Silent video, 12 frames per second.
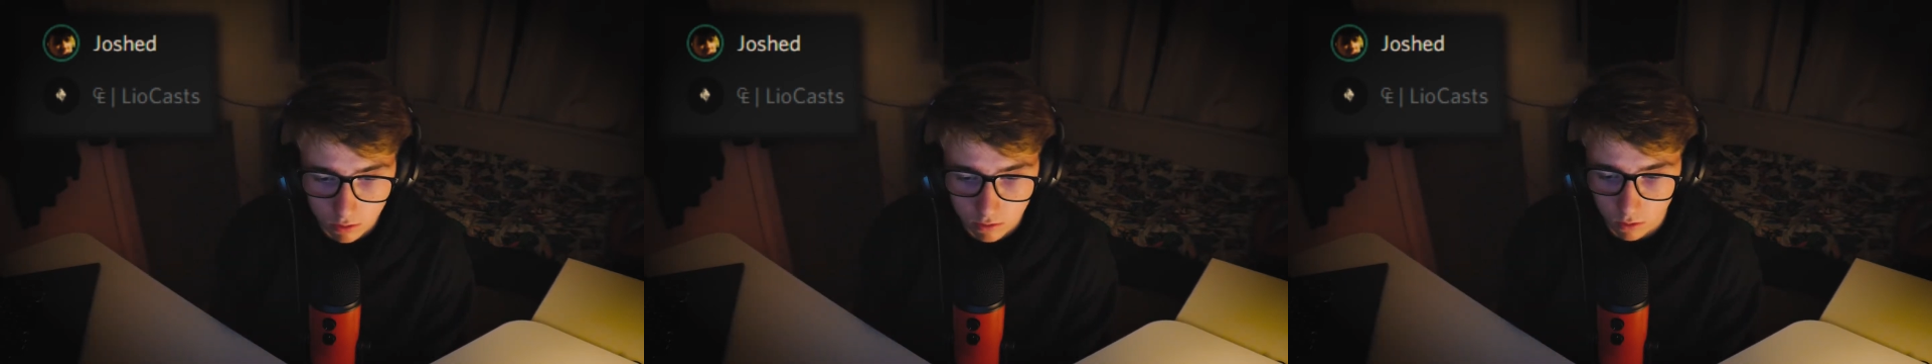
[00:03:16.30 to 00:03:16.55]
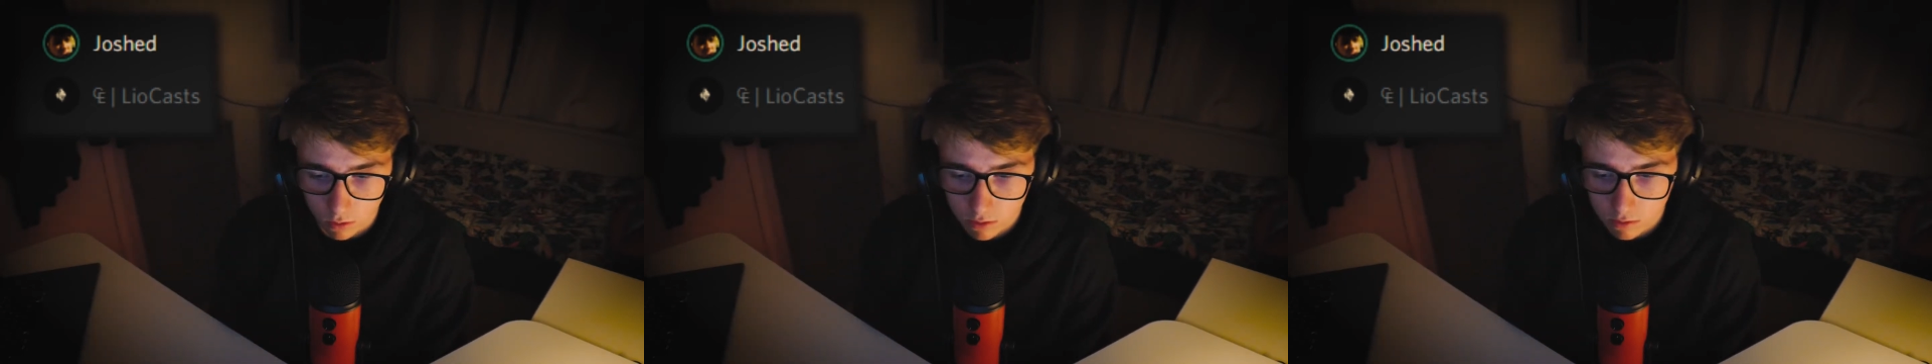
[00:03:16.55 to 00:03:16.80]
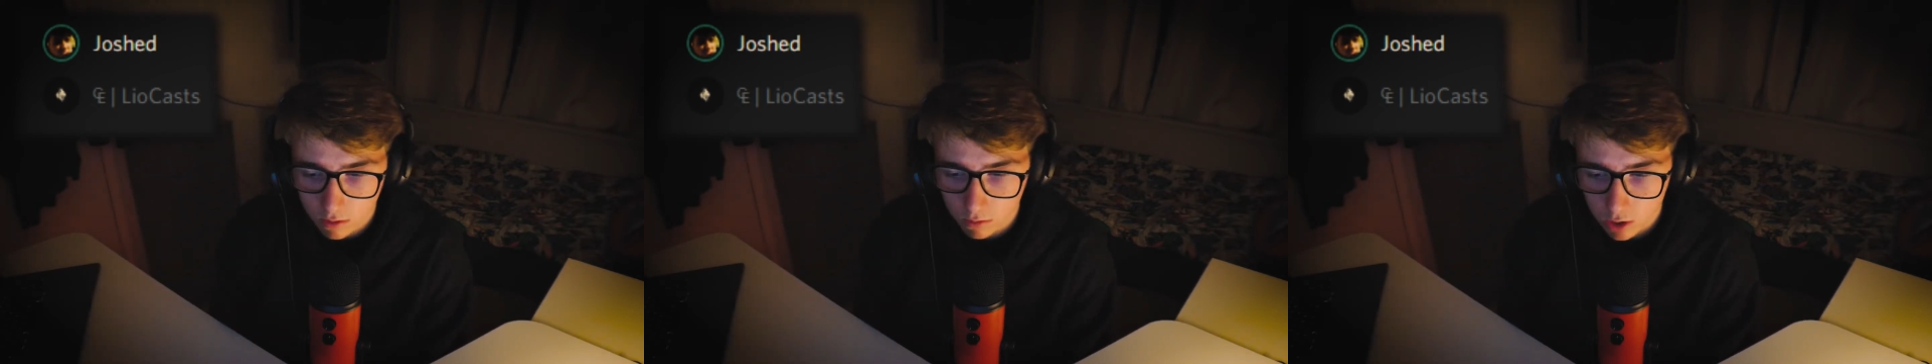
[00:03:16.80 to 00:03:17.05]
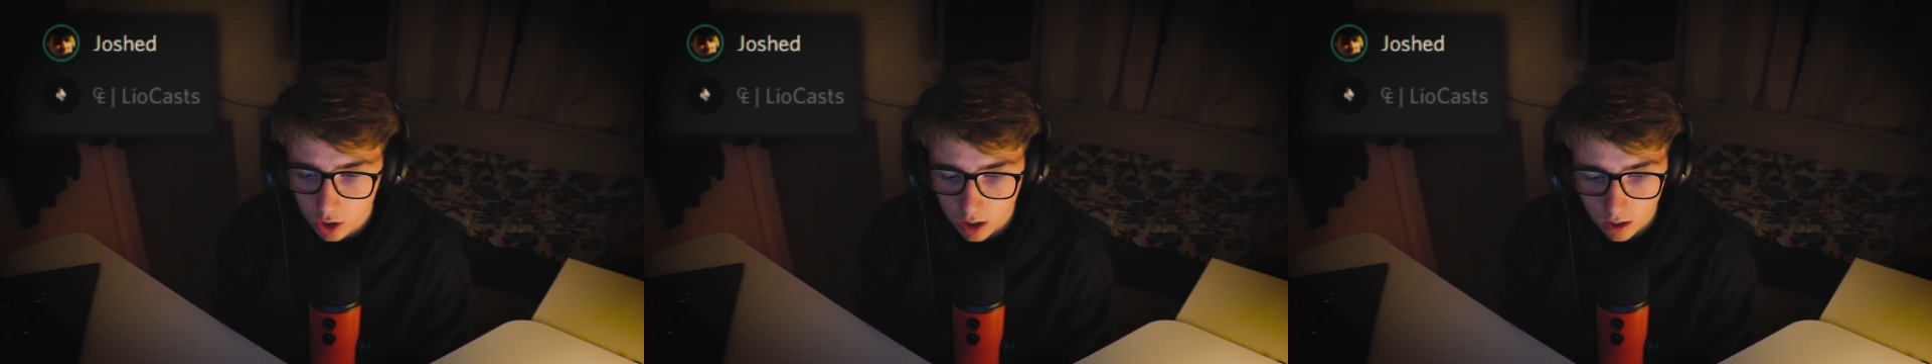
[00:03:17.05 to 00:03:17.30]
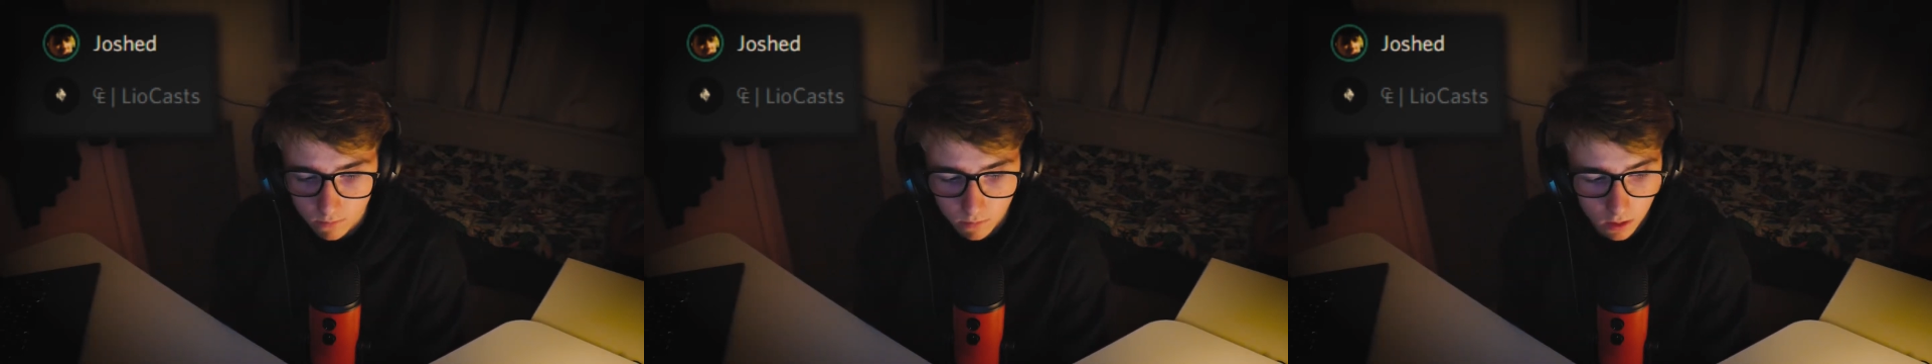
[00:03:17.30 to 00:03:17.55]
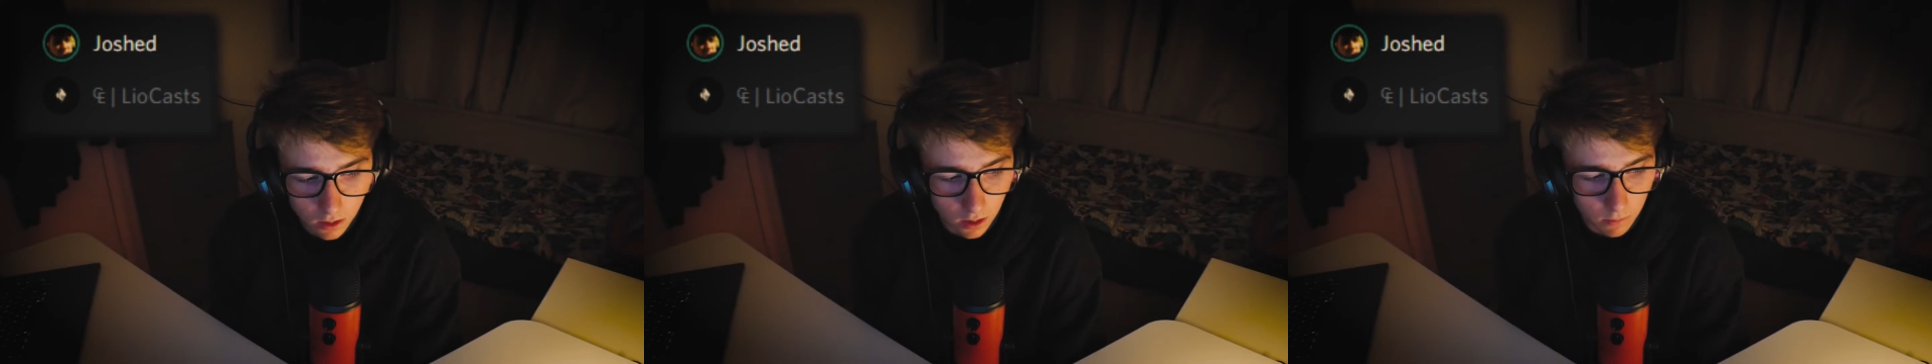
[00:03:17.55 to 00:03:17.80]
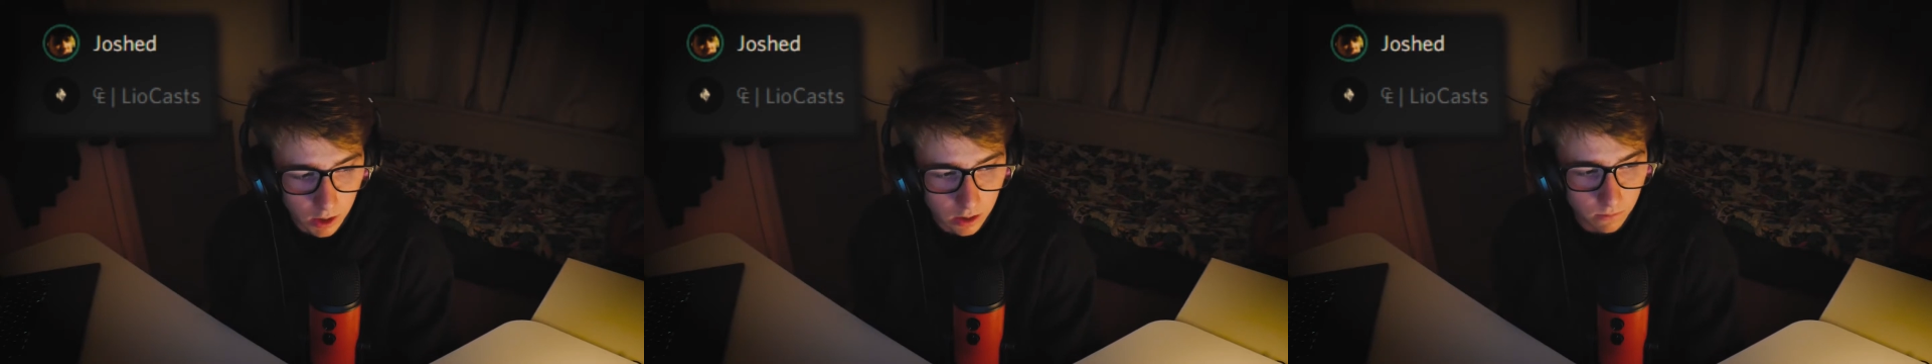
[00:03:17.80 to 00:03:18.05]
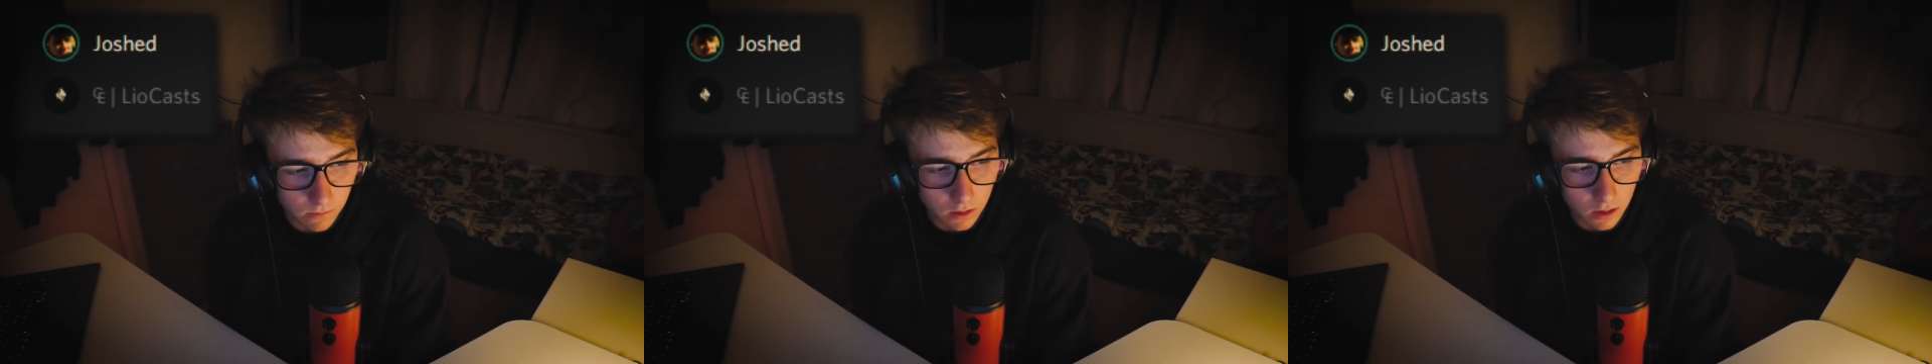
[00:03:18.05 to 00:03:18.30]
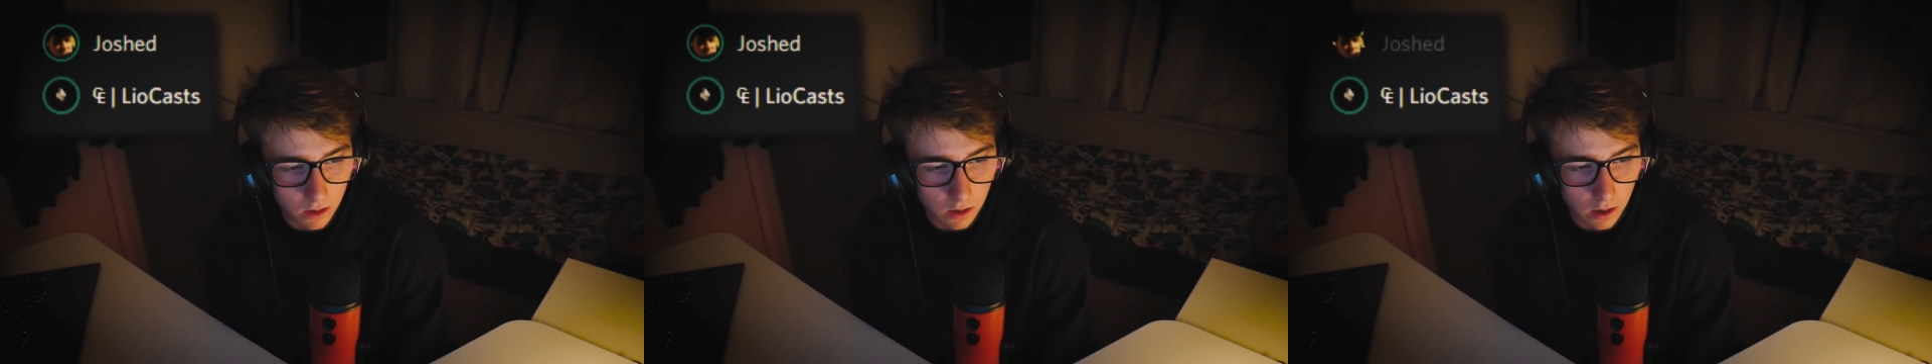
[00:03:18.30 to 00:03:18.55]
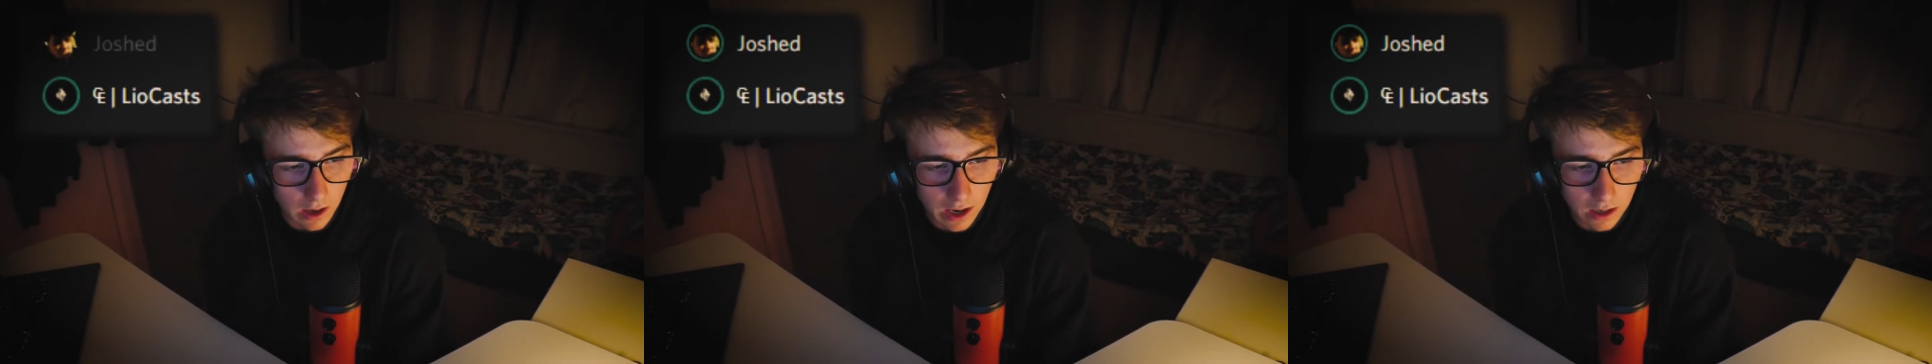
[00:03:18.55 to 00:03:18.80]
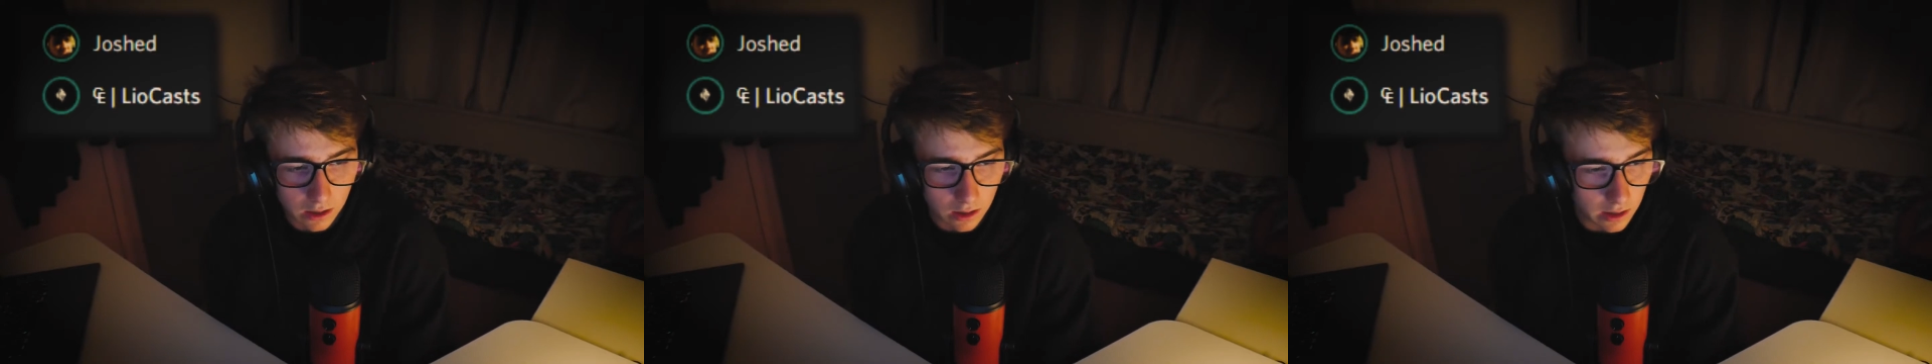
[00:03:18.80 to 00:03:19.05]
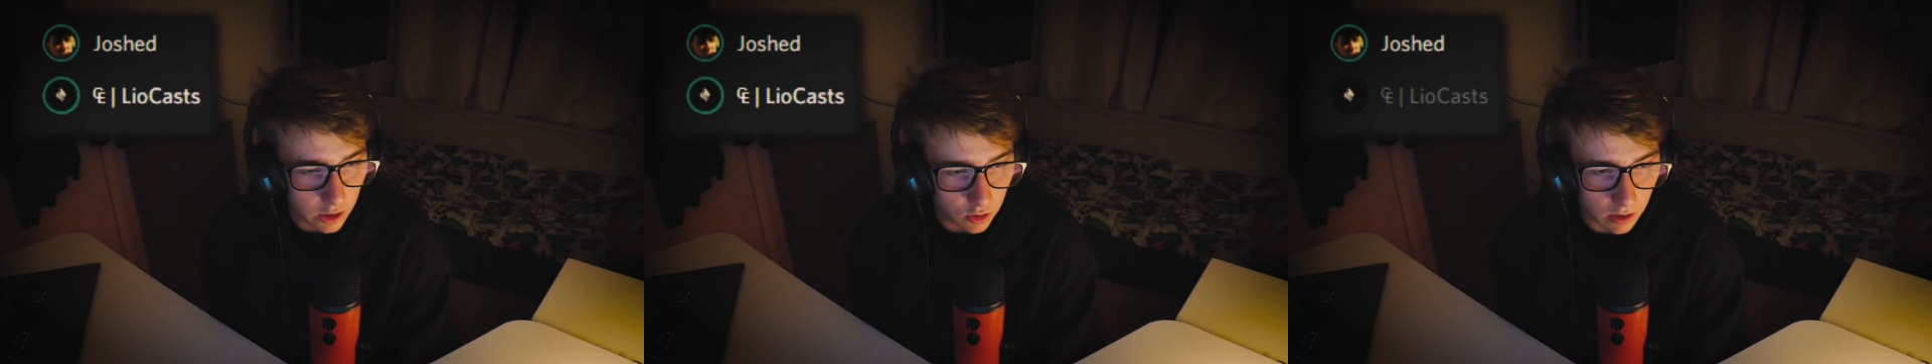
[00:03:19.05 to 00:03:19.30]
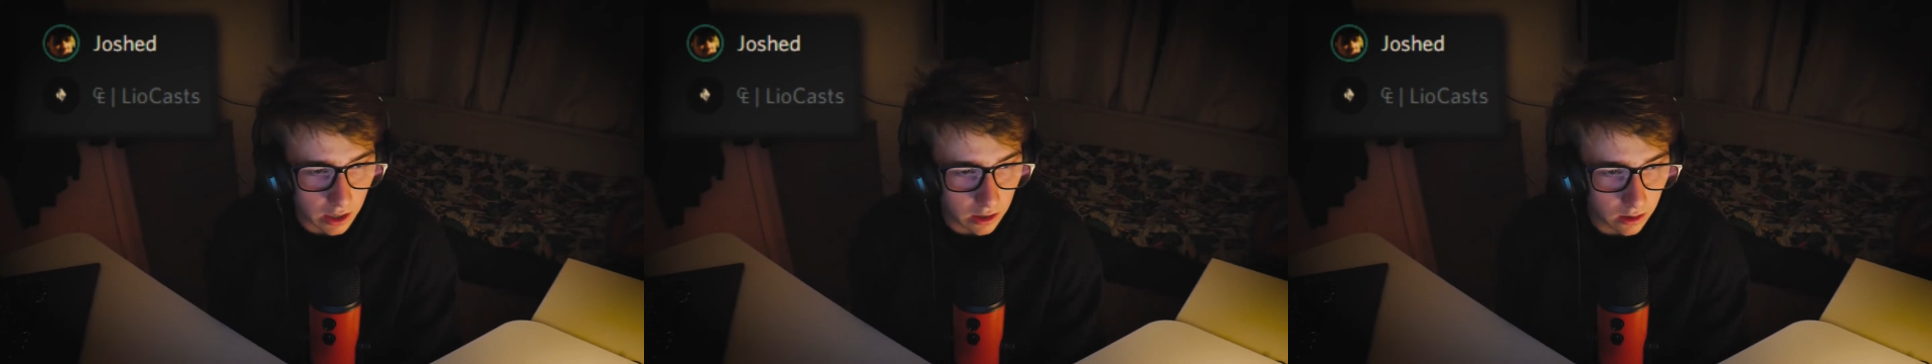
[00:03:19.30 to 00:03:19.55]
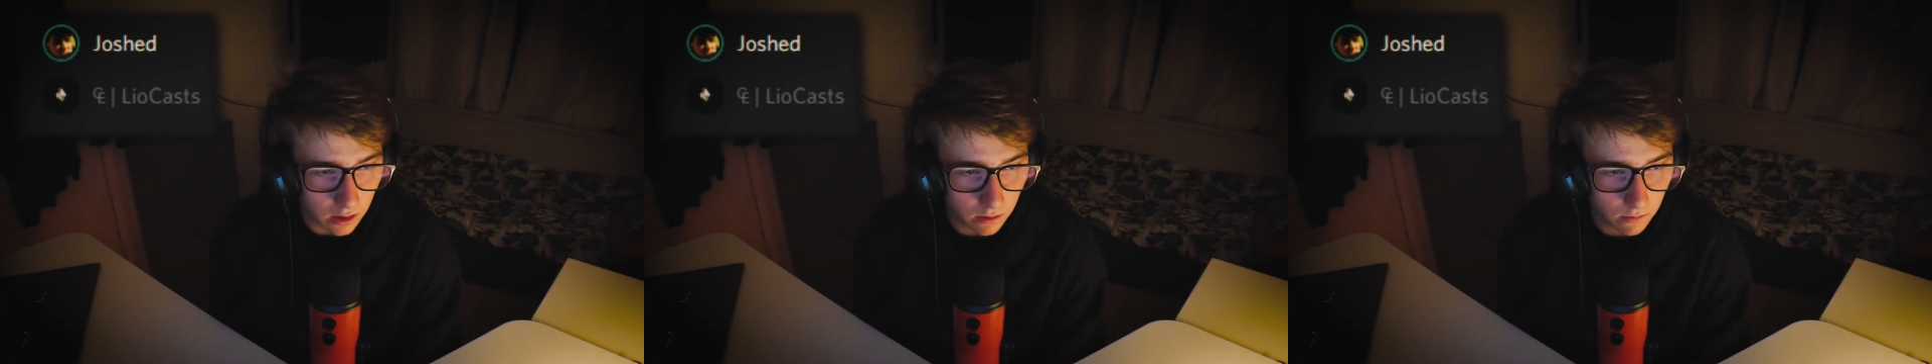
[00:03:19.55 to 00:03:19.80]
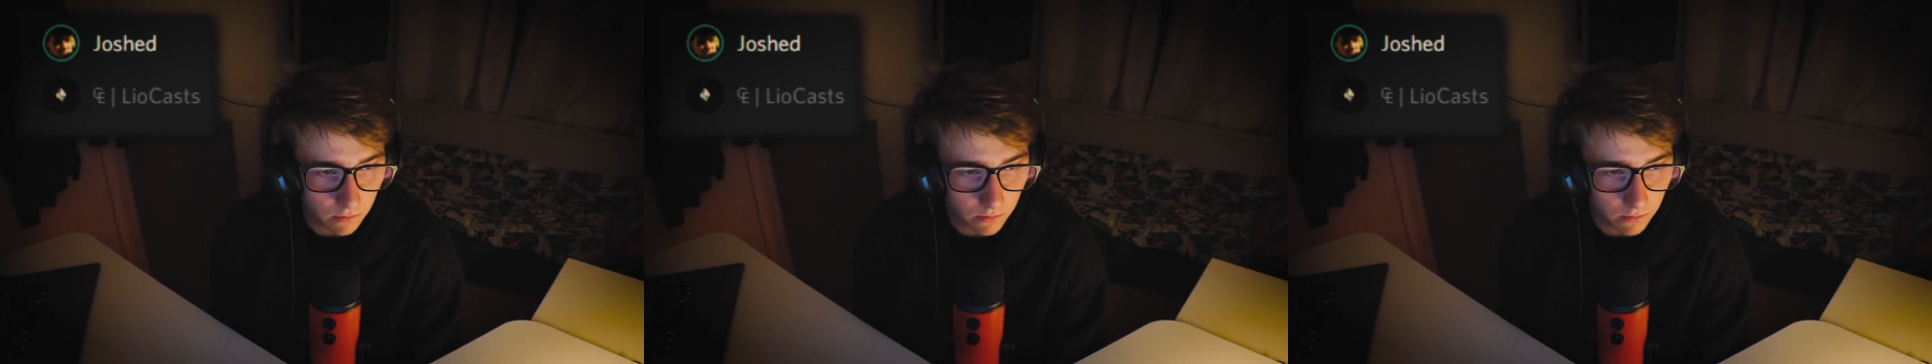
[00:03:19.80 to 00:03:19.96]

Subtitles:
stories that you want to share? I mean, literally anything.